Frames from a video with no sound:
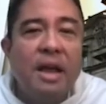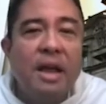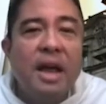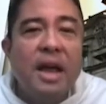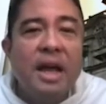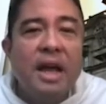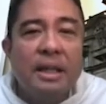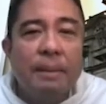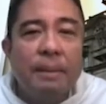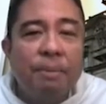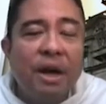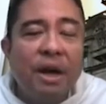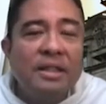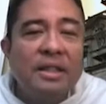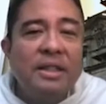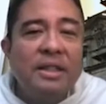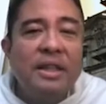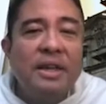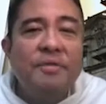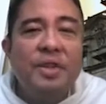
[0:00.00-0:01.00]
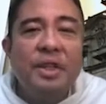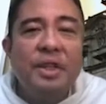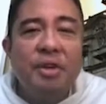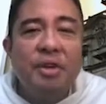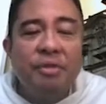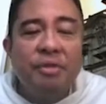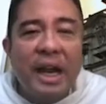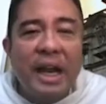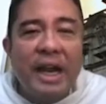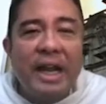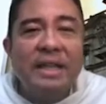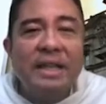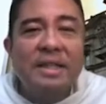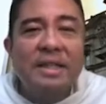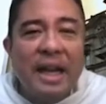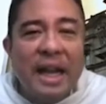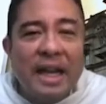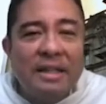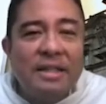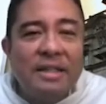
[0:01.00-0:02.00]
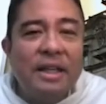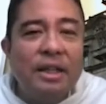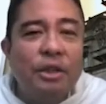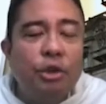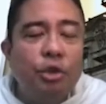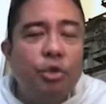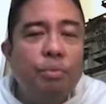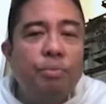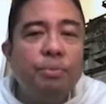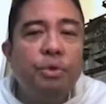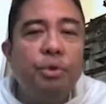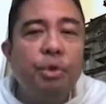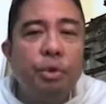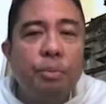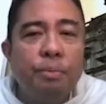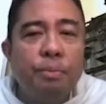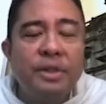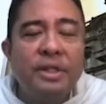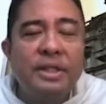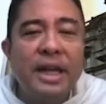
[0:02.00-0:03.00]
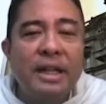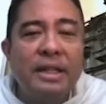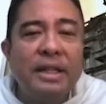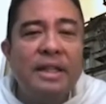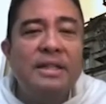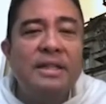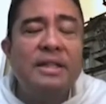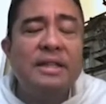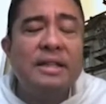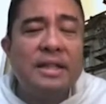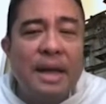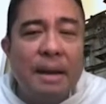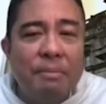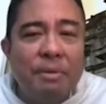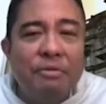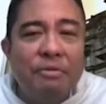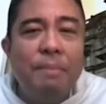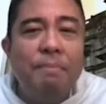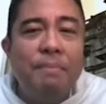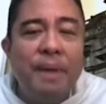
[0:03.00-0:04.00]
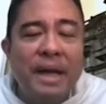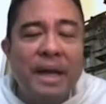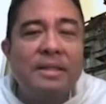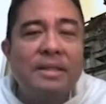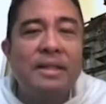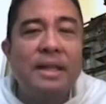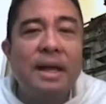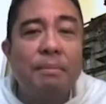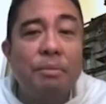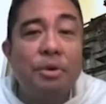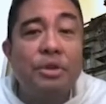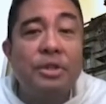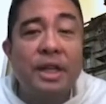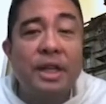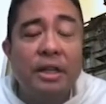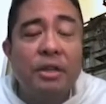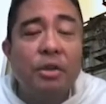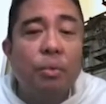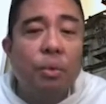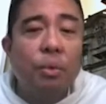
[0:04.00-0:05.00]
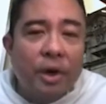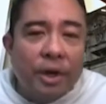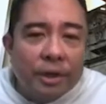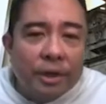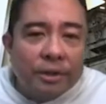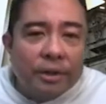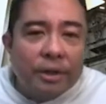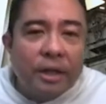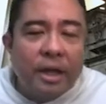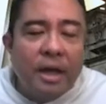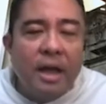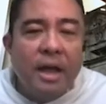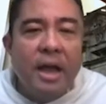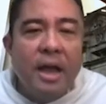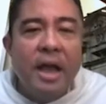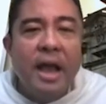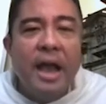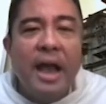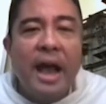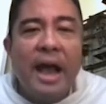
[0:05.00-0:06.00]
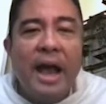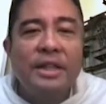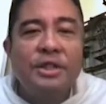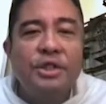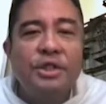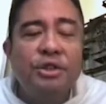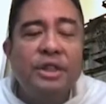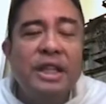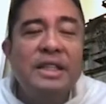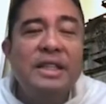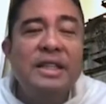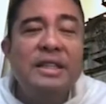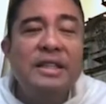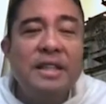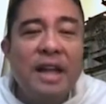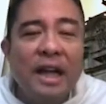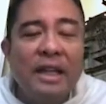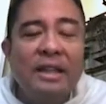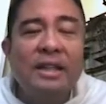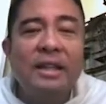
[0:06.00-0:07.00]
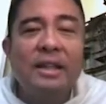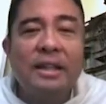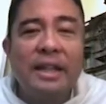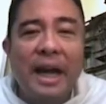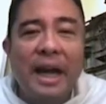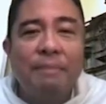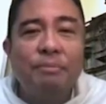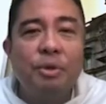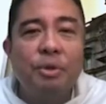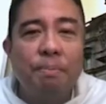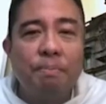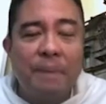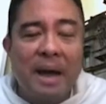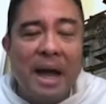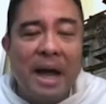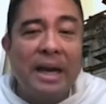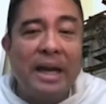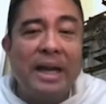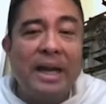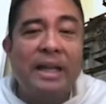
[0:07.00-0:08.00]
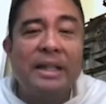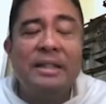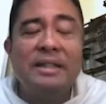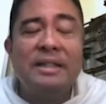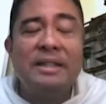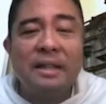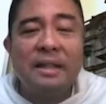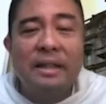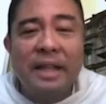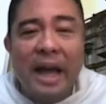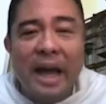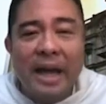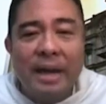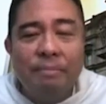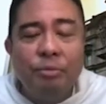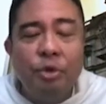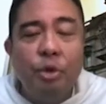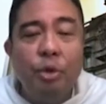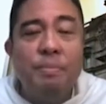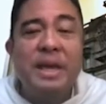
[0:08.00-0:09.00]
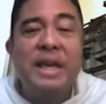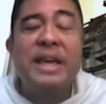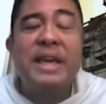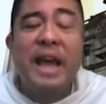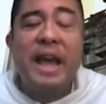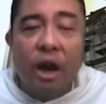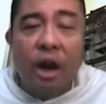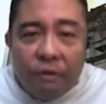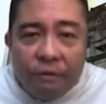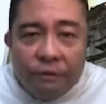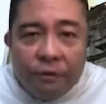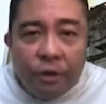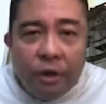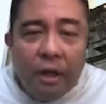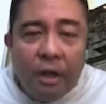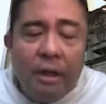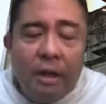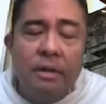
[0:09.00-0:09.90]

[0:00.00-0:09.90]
The positivity rate is less than 2%. This is some of the best numbers in the world. And so this is not the time to panic. It is the time to be careful.